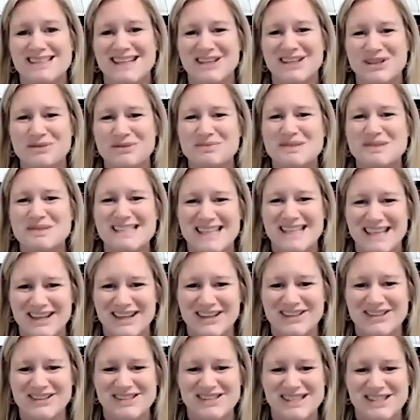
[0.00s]
in your
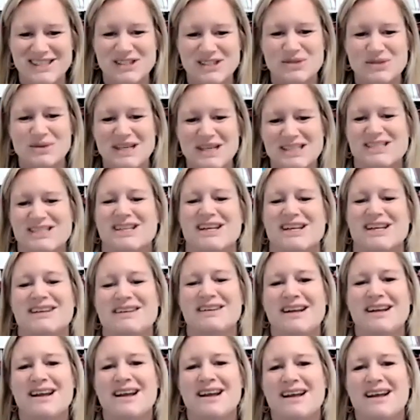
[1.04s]
particular situation.